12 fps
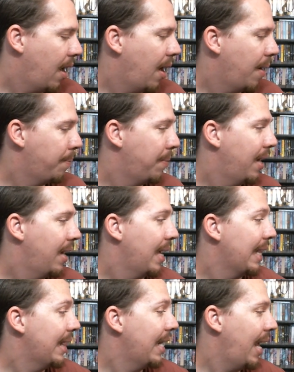Um,
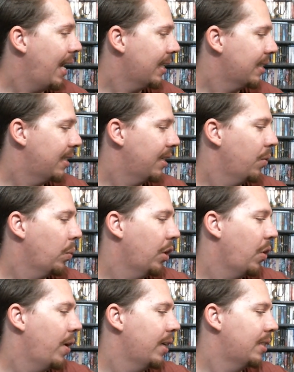the next, we're
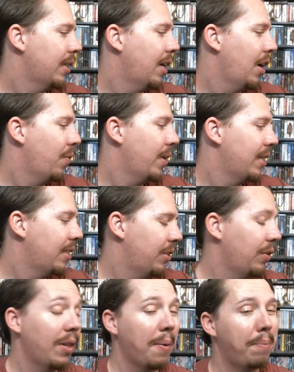going to go
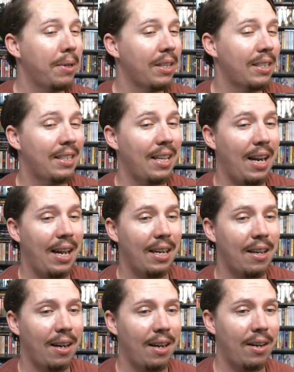into the books that I
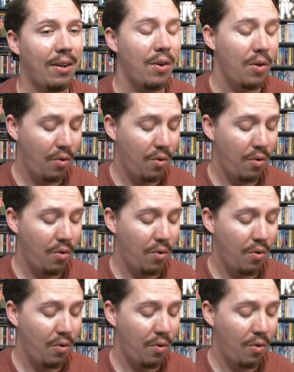got